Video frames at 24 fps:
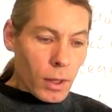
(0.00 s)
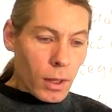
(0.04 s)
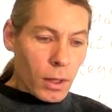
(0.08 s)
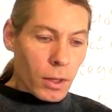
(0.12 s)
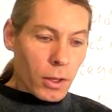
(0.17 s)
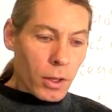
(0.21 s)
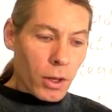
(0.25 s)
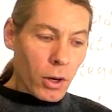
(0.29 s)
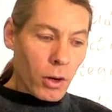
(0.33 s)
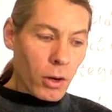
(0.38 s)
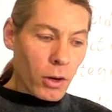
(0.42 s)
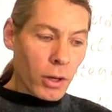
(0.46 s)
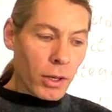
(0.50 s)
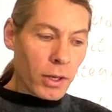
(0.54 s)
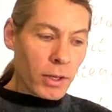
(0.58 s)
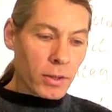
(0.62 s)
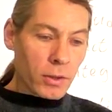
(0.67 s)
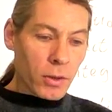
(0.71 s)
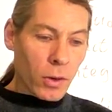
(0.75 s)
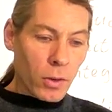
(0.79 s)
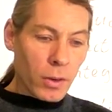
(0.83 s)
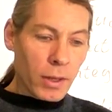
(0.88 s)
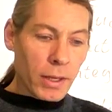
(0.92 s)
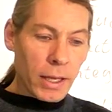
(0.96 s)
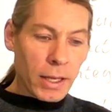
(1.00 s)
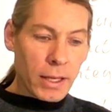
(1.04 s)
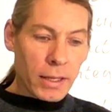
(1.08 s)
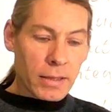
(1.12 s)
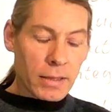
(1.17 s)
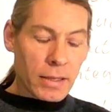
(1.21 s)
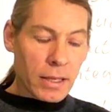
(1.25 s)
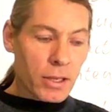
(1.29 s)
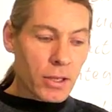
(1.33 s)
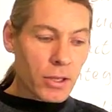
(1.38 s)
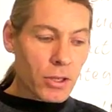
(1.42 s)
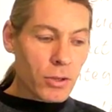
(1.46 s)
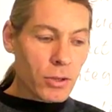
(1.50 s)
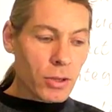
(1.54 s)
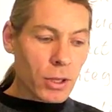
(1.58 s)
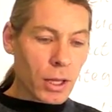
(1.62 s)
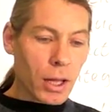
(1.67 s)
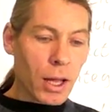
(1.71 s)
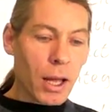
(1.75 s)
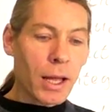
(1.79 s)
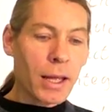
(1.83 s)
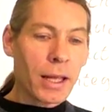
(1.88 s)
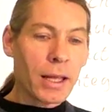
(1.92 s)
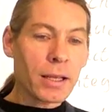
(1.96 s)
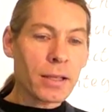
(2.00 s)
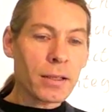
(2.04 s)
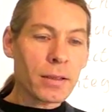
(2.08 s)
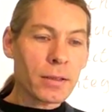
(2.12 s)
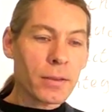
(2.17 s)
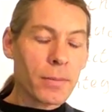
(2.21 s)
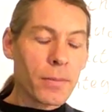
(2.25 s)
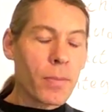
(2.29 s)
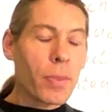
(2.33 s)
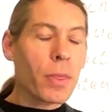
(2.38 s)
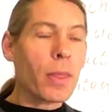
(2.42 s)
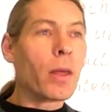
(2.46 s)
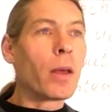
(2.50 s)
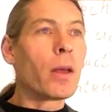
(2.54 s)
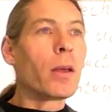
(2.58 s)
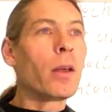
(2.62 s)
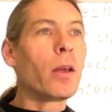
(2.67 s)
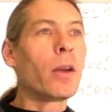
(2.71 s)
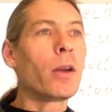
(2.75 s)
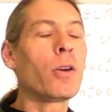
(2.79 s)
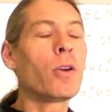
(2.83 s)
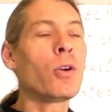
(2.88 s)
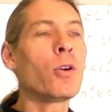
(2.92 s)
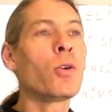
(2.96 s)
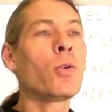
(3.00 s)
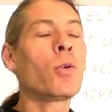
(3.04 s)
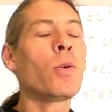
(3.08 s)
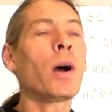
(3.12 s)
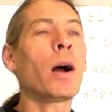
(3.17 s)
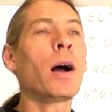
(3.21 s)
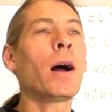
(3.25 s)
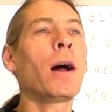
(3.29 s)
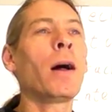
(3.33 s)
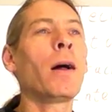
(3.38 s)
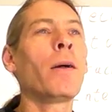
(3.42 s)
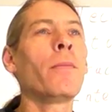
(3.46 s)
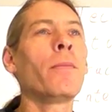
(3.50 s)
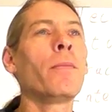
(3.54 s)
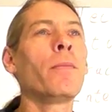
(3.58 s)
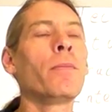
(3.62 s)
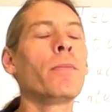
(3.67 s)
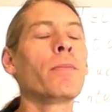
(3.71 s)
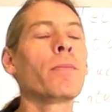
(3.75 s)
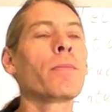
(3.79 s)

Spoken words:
is only going to send you clients who are